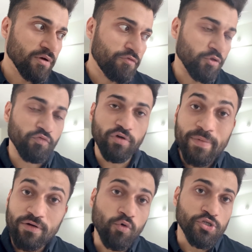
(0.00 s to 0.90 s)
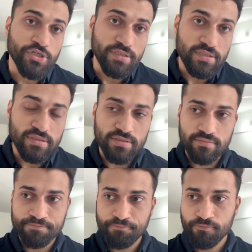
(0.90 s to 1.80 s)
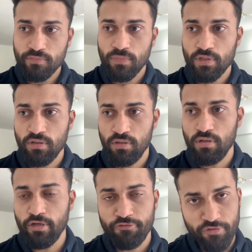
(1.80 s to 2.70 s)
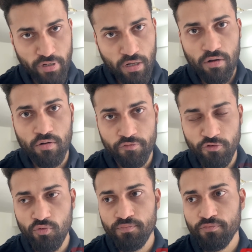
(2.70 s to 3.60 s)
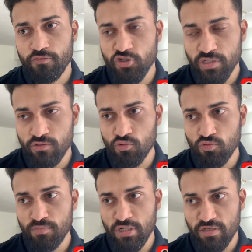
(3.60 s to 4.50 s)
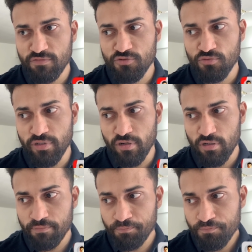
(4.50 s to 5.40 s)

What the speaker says: for the women watching this, if there are a few, which I do believe so, there are,